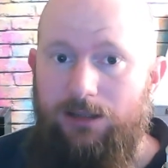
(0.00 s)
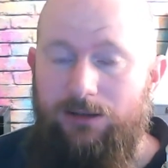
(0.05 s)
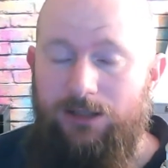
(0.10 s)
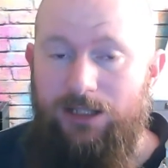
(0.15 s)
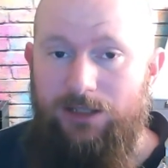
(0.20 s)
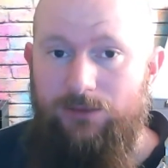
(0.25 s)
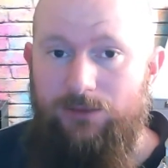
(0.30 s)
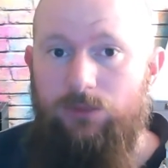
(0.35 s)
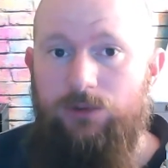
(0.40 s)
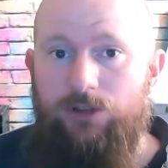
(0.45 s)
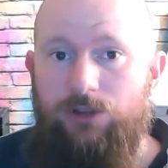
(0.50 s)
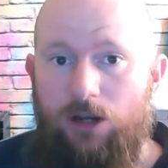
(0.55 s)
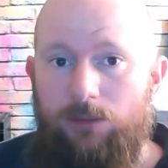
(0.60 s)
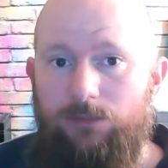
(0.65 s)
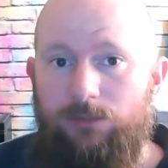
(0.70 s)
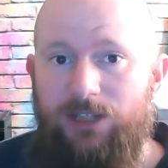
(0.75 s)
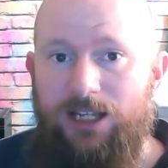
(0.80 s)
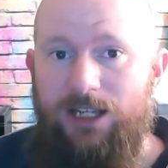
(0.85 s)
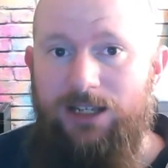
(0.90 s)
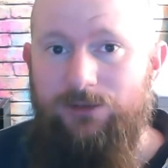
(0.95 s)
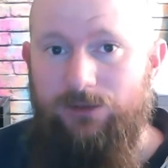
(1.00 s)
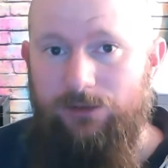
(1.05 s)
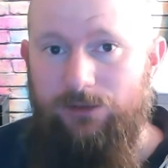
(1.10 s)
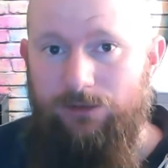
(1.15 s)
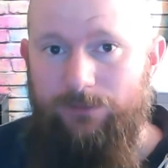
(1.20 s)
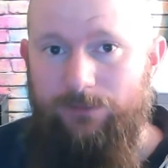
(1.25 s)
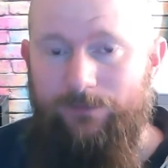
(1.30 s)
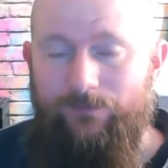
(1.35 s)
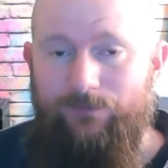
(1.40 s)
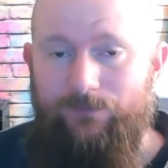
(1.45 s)
This would come later
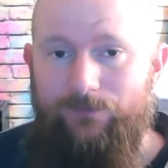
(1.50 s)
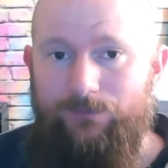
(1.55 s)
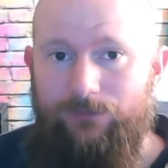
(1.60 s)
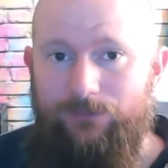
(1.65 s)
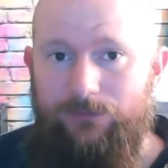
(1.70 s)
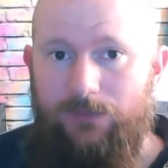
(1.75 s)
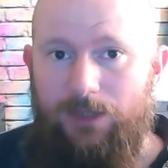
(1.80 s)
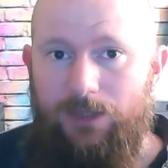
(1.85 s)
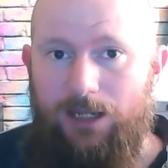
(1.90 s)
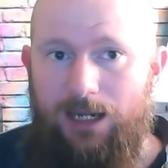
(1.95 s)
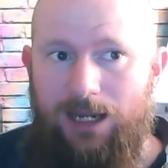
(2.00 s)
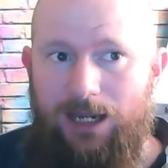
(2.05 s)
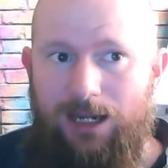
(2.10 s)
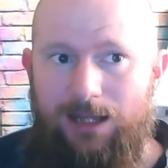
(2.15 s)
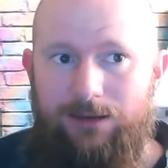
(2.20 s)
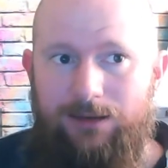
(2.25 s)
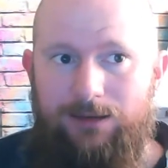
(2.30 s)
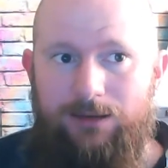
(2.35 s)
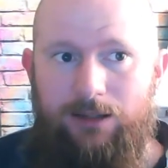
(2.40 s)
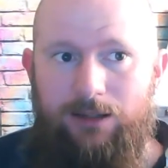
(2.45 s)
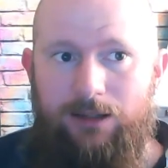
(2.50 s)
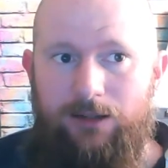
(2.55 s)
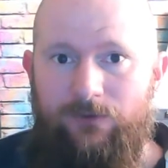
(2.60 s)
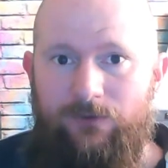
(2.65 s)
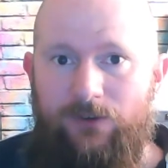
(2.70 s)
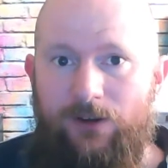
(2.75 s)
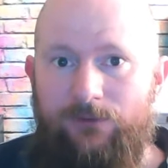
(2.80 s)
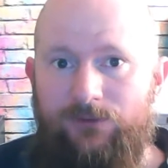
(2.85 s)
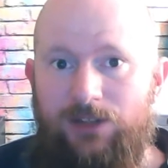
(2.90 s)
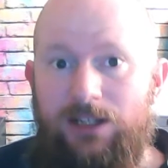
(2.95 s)
in the
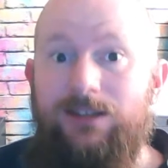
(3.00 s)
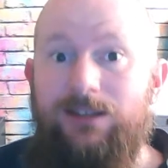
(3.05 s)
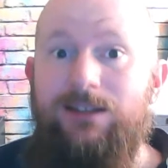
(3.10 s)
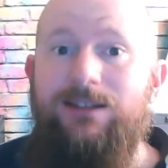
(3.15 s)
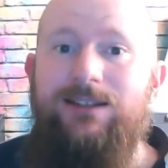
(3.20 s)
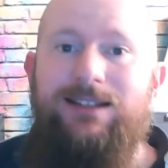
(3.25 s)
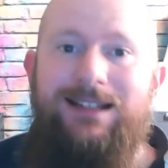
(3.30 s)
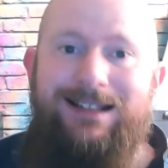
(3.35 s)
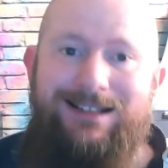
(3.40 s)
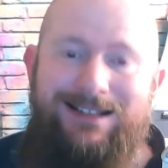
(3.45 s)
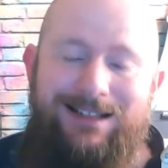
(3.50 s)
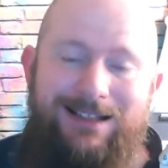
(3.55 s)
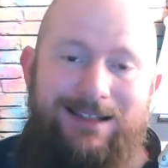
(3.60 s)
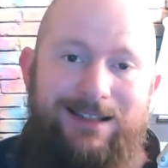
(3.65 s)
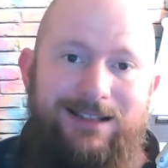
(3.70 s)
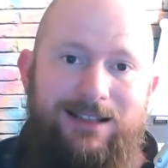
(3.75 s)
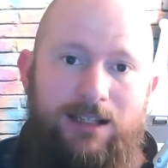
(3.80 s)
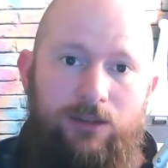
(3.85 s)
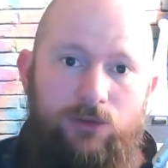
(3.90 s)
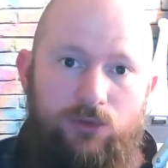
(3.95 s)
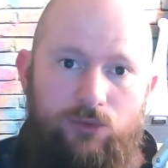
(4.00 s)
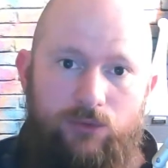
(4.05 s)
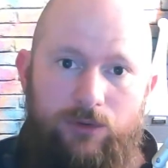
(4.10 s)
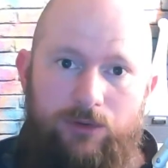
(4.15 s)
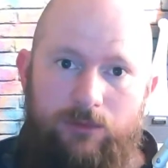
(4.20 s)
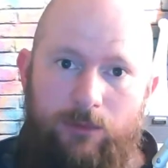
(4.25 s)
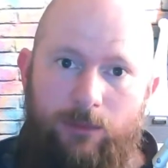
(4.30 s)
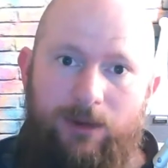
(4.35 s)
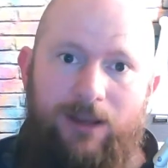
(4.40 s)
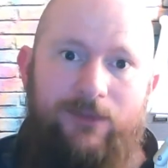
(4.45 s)
15th and 16th
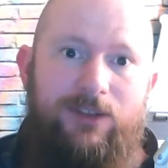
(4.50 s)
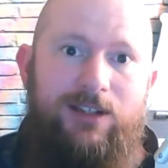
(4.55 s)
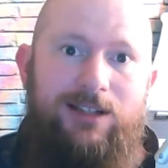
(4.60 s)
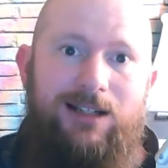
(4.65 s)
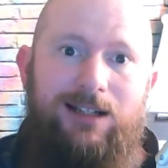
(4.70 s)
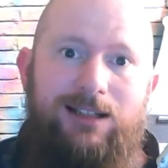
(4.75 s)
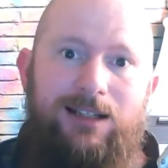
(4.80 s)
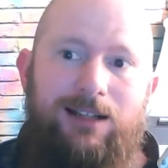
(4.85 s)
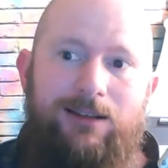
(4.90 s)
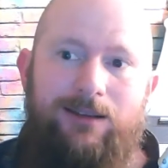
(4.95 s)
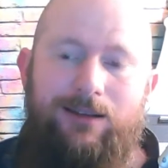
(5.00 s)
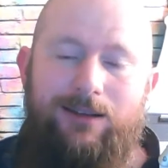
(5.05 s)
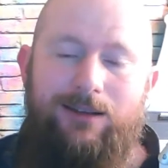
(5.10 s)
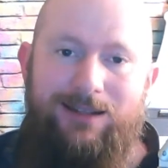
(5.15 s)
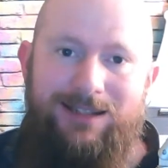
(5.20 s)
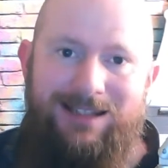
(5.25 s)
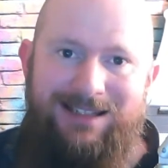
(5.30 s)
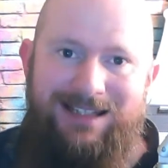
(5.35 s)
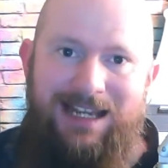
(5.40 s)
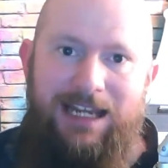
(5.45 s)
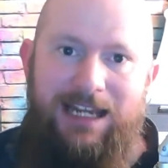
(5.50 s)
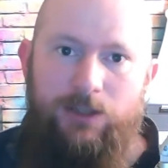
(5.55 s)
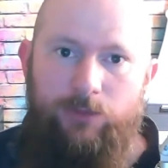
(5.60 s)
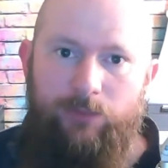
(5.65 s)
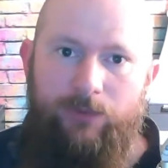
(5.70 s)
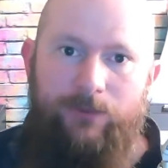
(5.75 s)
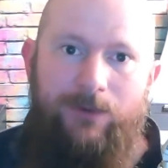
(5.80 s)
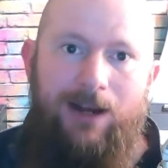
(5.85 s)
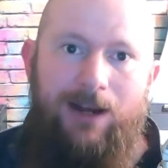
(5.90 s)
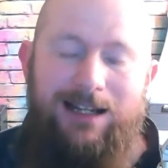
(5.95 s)
centuries when we have this idea that the state
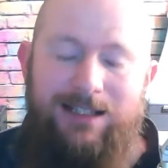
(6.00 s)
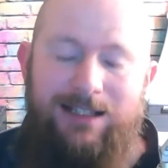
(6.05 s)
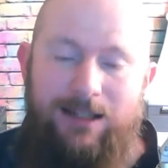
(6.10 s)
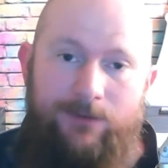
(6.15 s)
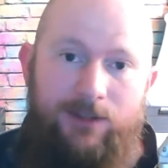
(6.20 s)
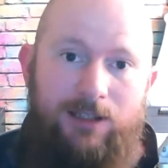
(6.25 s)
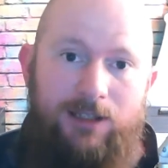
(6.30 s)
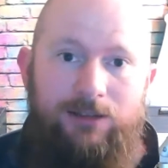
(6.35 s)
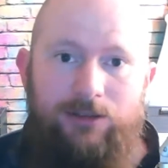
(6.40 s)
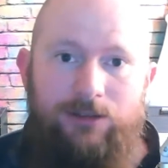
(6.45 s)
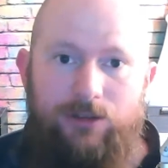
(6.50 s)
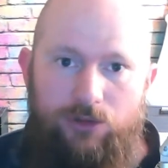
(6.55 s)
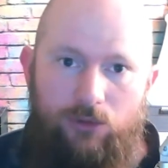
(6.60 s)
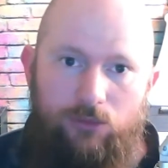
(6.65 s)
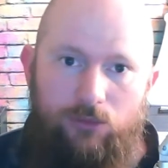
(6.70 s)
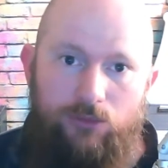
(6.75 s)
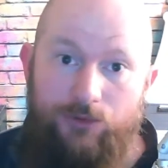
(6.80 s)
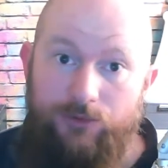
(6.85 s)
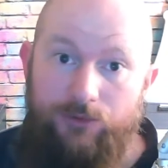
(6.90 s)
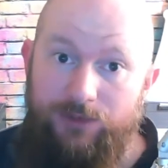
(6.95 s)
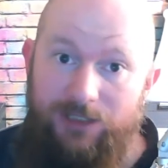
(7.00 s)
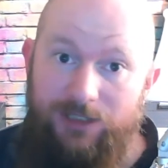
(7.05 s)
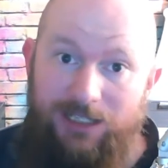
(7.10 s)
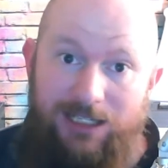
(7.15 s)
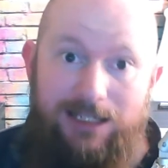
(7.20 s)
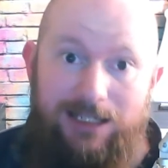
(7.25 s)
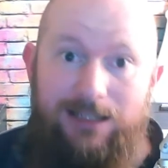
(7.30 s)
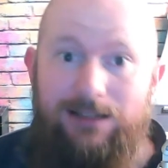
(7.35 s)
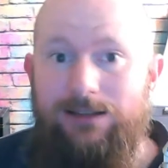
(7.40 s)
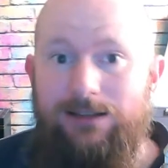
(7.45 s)
provides everything the soldiers
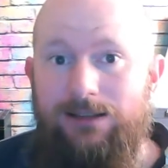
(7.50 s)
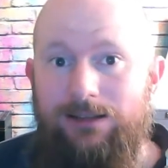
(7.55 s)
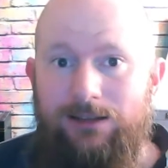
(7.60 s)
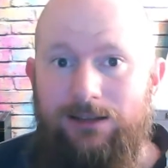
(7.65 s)
need.